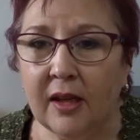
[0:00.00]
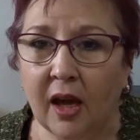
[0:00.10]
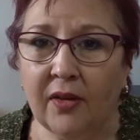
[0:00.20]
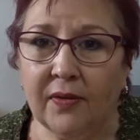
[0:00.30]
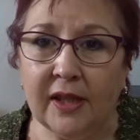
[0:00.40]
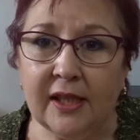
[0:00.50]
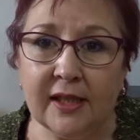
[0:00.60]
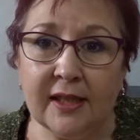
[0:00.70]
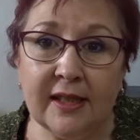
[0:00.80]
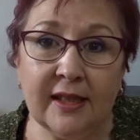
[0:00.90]
hopefully
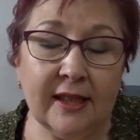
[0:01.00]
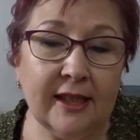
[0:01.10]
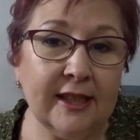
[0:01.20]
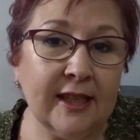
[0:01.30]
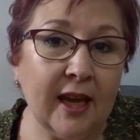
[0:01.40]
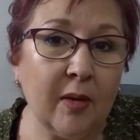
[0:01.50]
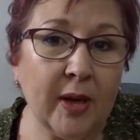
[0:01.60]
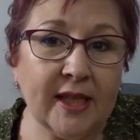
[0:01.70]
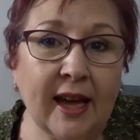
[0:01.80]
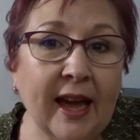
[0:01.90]
just to get a
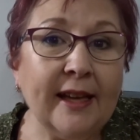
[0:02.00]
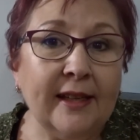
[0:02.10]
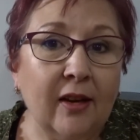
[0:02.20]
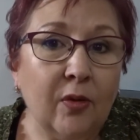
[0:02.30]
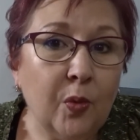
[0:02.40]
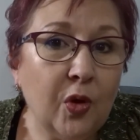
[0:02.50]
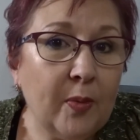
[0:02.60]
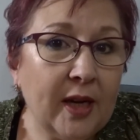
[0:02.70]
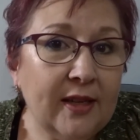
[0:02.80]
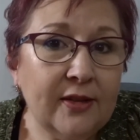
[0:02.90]
better handle on what
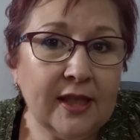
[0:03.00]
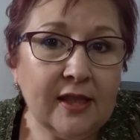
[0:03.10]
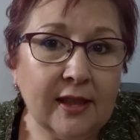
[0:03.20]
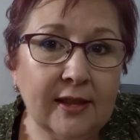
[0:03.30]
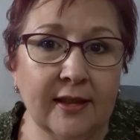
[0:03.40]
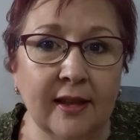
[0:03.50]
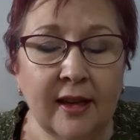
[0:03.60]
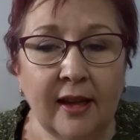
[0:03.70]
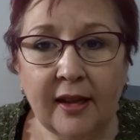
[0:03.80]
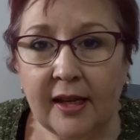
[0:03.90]
my usage is.
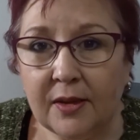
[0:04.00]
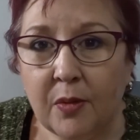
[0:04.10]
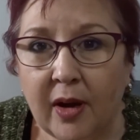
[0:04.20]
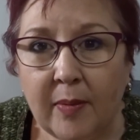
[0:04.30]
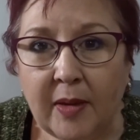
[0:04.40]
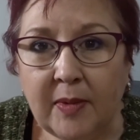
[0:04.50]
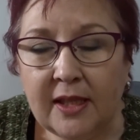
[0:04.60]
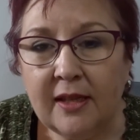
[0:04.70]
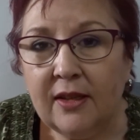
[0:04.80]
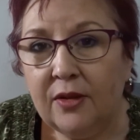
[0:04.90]
That's what I'm
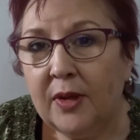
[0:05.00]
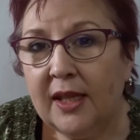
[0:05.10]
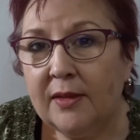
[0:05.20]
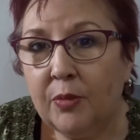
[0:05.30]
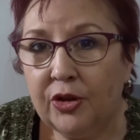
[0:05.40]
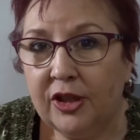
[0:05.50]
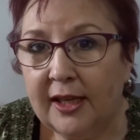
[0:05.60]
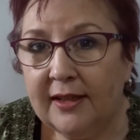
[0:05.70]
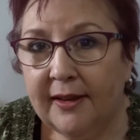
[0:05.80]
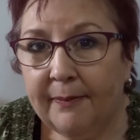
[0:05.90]
aiming to do with this
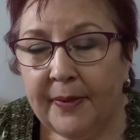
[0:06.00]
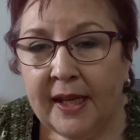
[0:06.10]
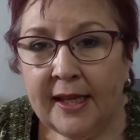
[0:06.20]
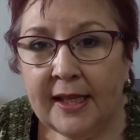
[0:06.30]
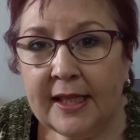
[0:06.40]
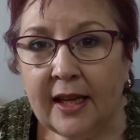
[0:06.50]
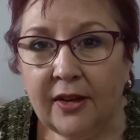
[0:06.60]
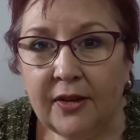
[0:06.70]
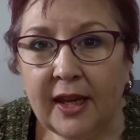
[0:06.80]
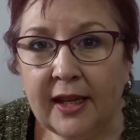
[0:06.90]
project.
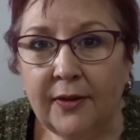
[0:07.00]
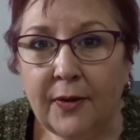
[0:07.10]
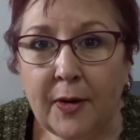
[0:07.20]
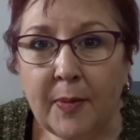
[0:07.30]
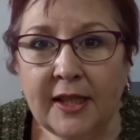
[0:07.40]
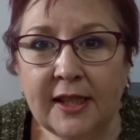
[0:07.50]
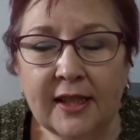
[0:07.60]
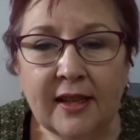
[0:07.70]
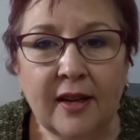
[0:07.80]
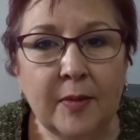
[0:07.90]
So thank you very
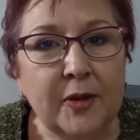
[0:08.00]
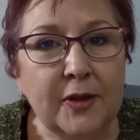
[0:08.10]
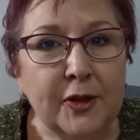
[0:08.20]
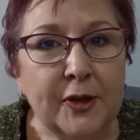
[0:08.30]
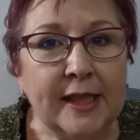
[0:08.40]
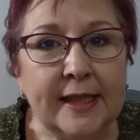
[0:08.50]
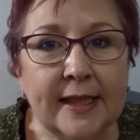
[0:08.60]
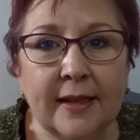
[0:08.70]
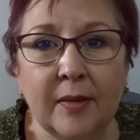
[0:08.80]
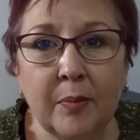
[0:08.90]
much, and I hope you enjoyed
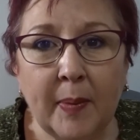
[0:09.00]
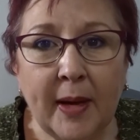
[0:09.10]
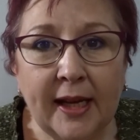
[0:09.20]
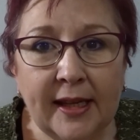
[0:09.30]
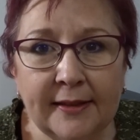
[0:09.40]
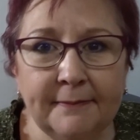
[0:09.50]
it. Bye-bye.